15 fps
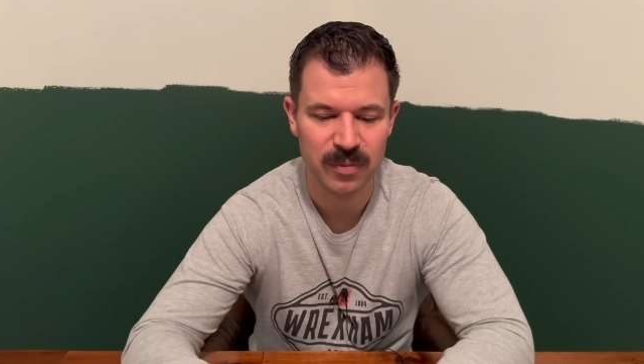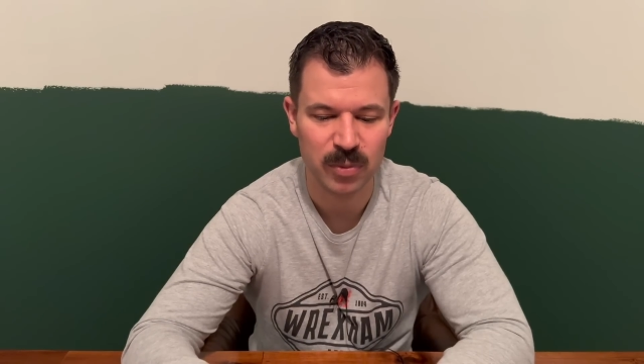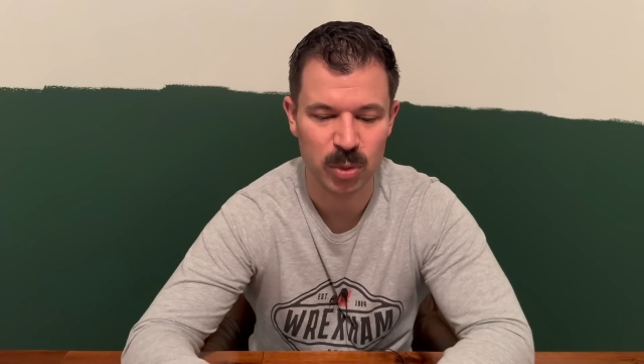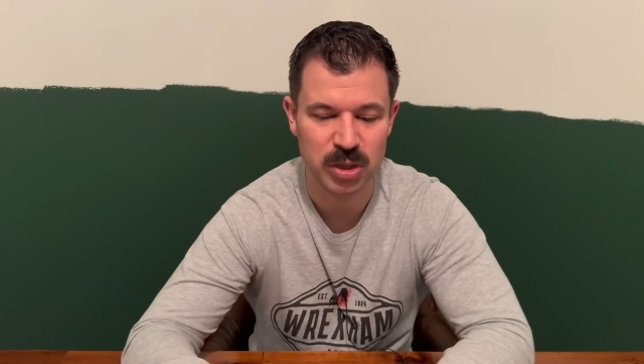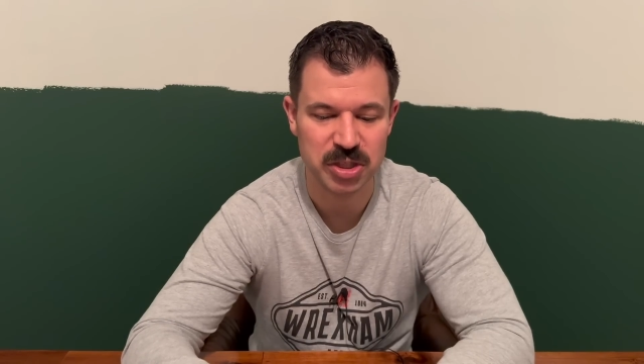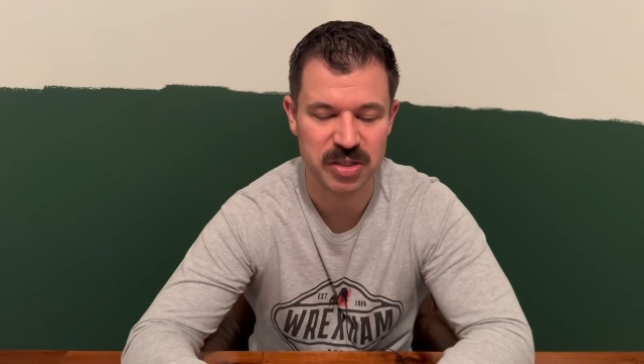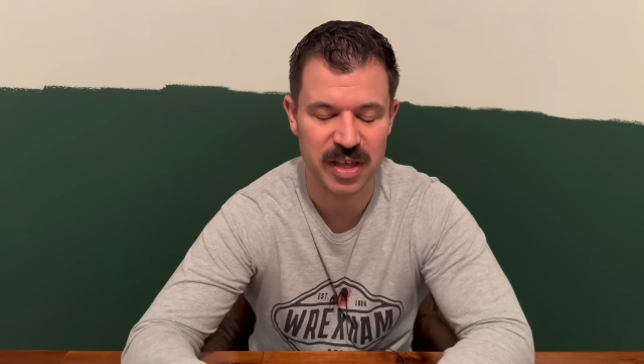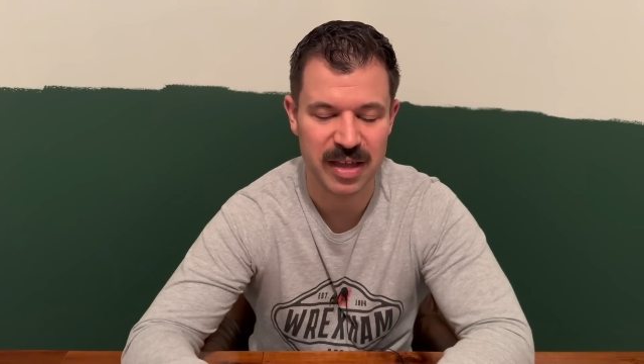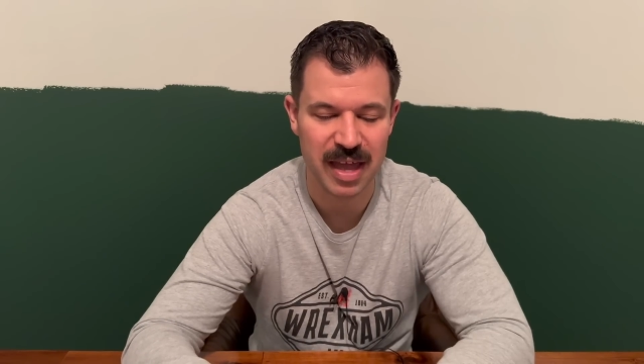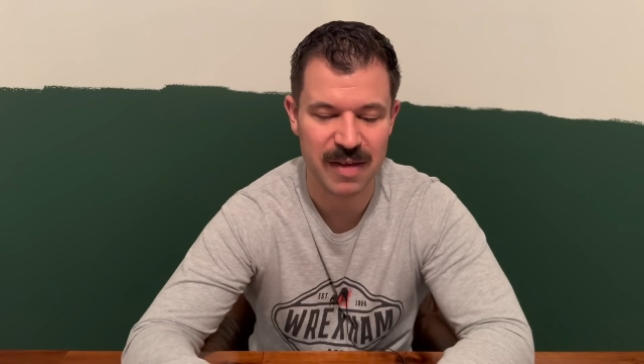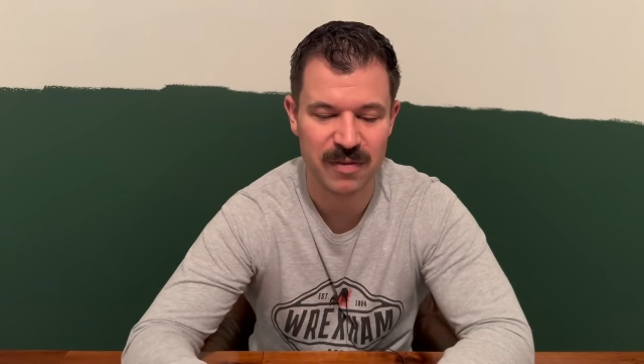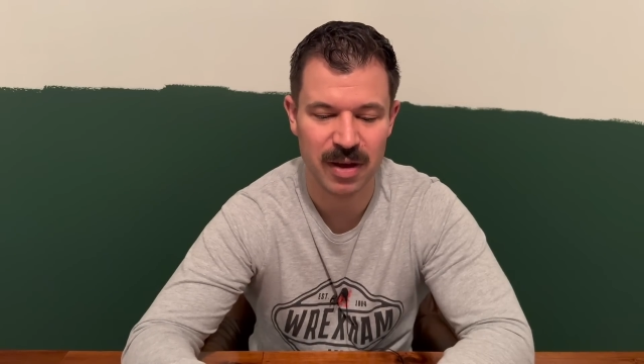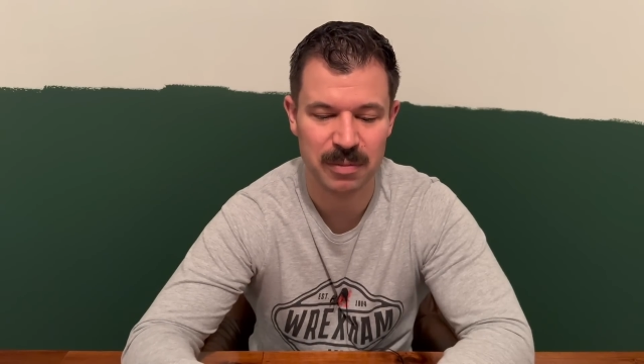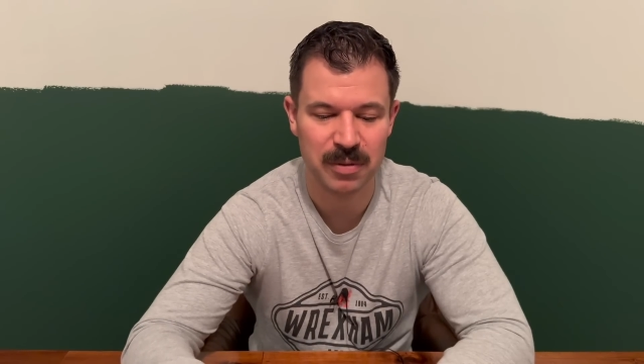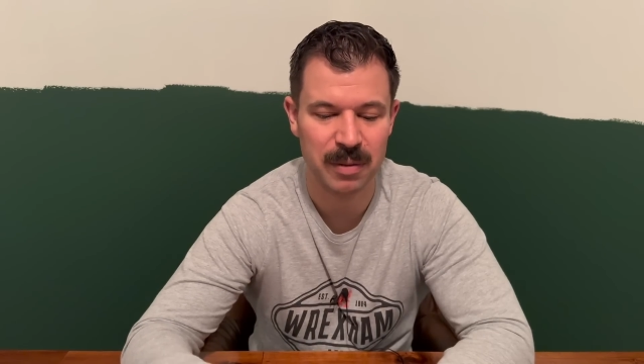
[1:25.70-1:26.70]
Which they
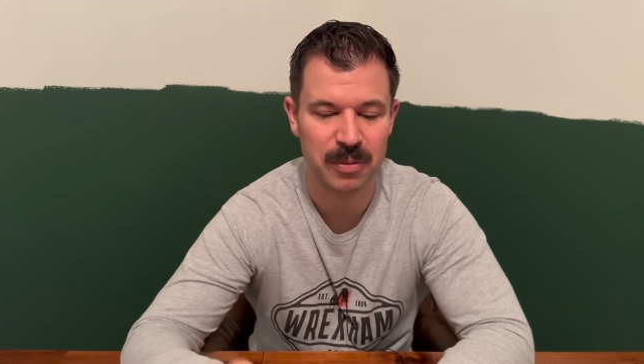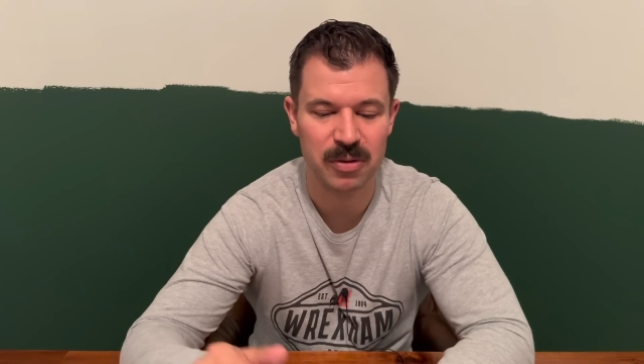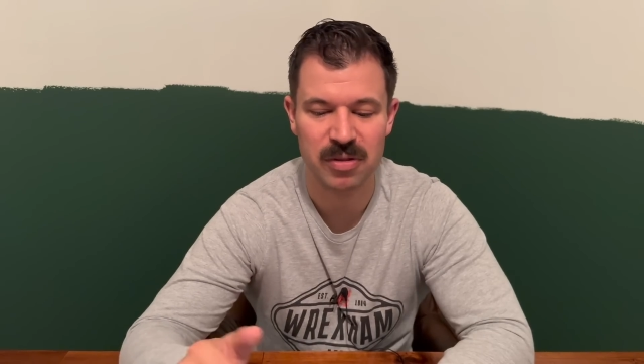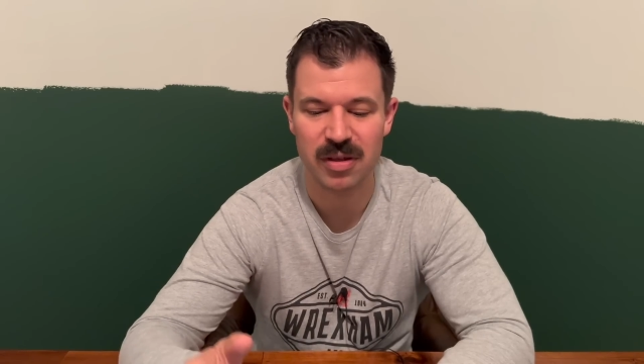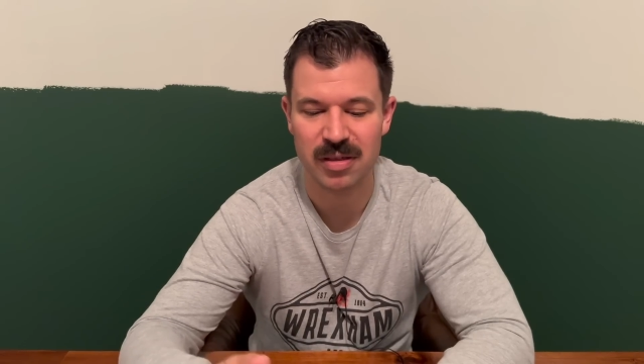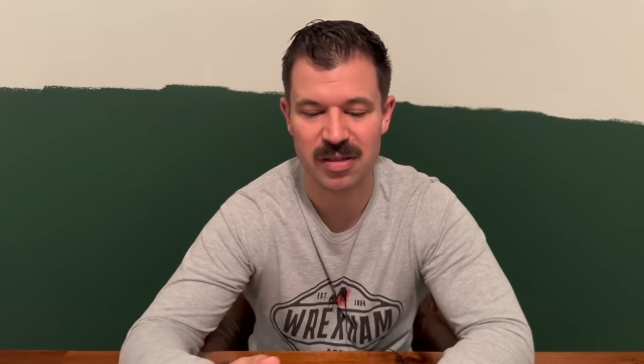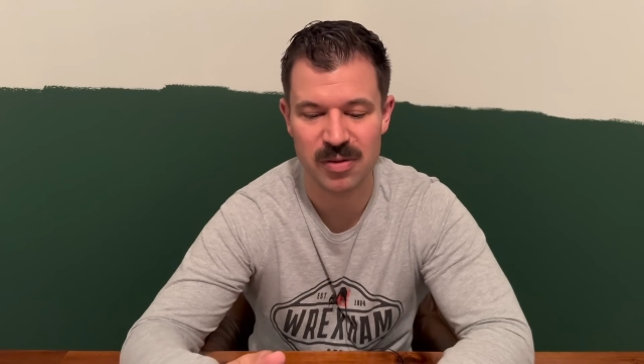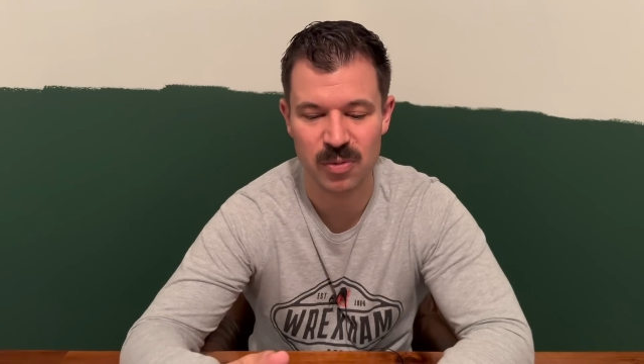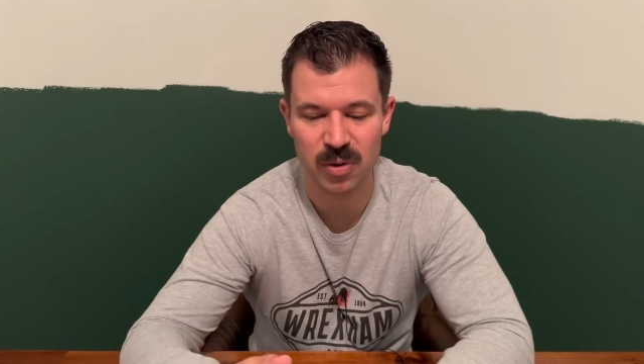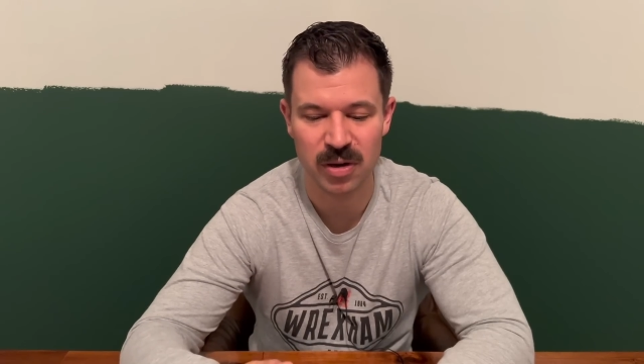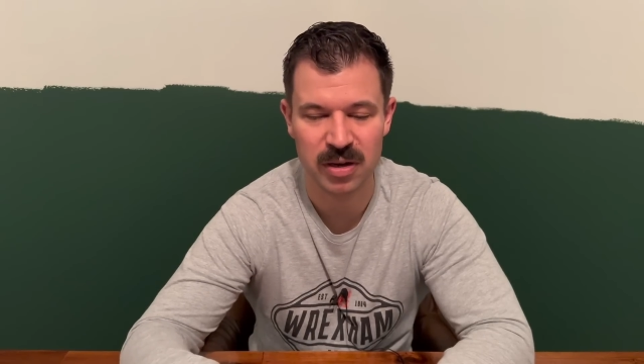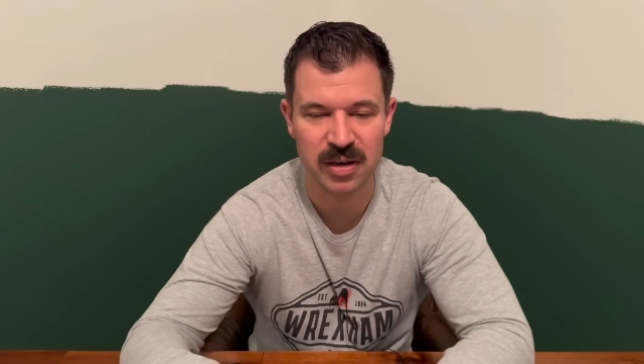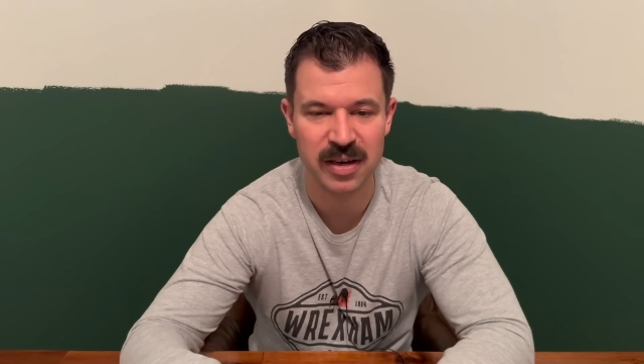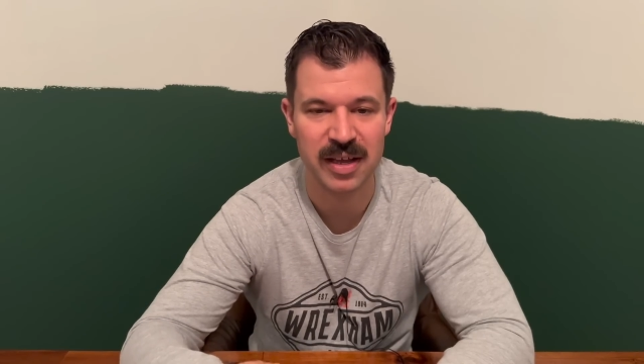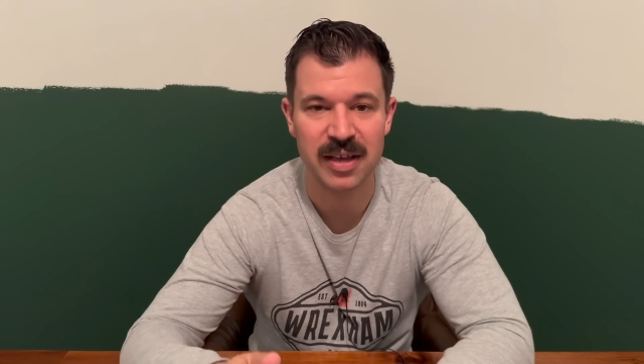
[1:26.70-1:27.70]
gave up number 61